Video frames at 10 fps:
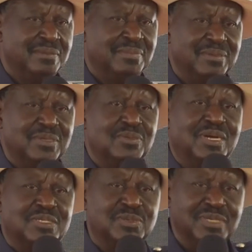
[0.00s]
But we had
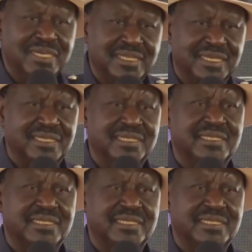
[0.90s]
worked together.